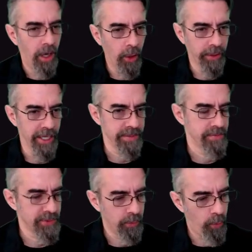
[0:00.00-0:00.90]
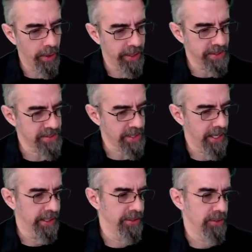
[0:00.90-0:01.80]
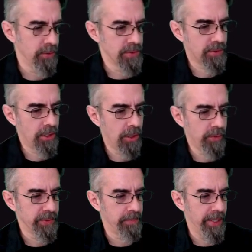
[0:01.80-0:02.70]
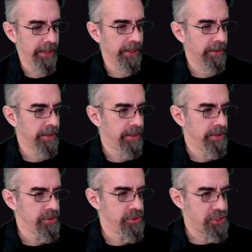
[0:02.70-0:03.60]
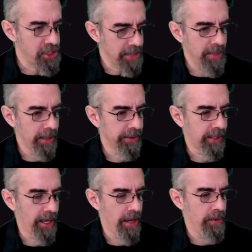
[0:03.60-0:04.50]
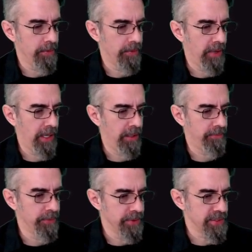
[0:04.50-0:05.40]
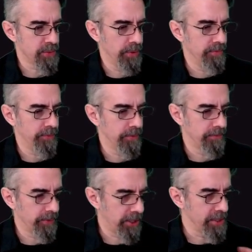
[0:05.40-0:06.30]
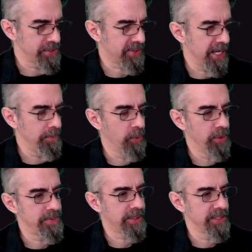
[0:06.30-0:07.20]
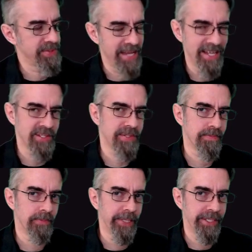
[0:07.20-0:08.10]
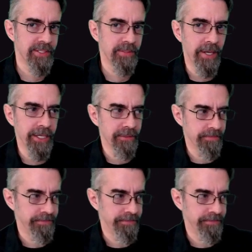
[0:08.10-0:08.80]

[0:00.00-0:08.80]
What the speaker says: Okay, so what I decided to do is go with my Gmail account for this one, for Gear Skateboards, because that's linked to my